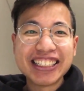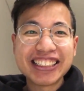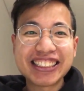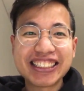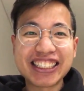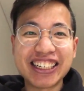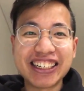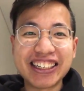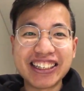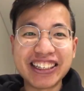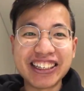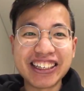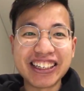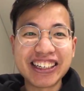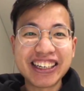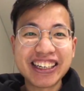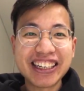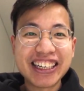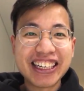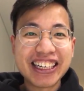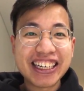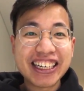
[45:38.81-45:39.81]
So
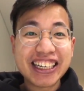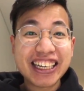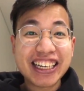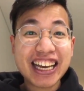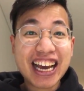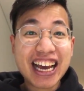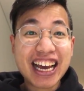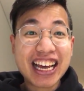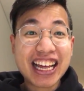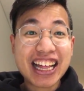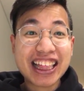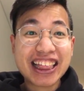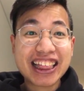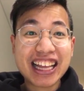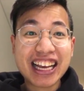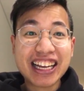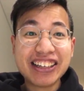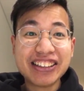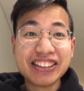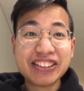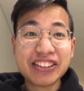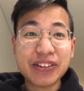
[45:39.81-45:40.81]
yeah,
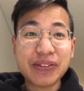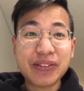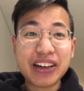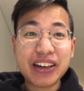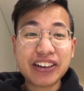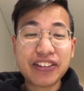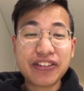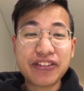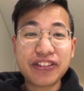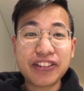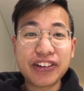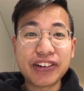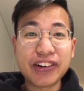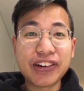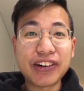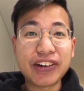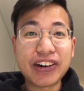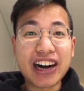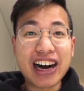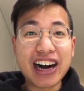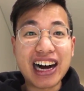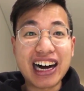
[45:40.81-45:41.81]
thank you so much
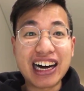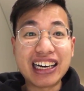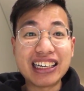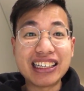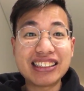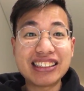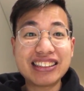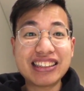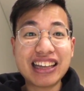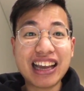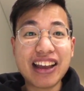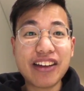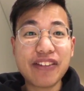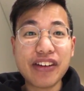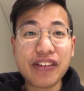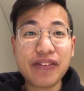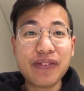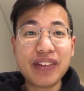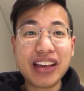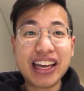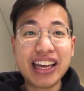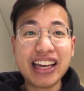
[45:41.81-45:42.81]
for staying
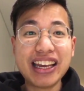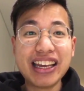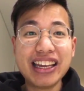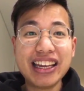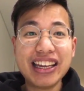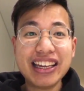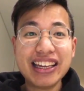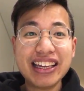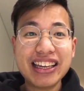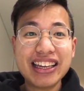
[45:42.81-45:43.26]
with me,